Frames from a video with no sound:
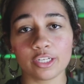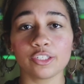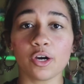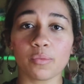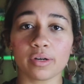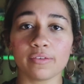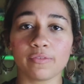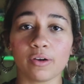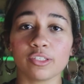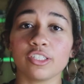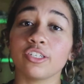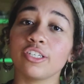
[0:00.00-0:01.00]
Don't worry
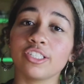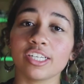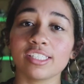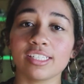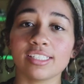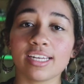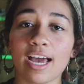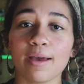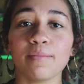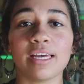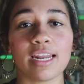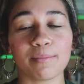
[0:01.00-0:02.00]
folks, you're just in
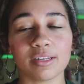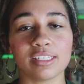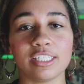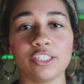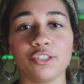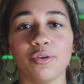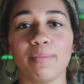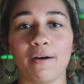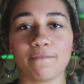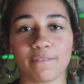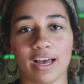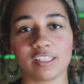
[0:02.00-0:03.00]
time, and I'm gonna teach you
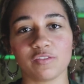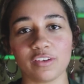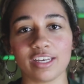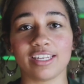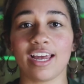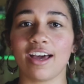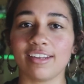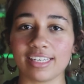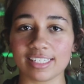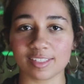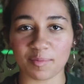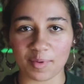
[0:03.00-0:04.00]
about FAFSA and how to
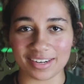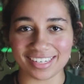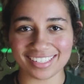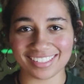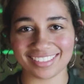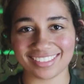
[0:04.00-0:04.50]
get some money.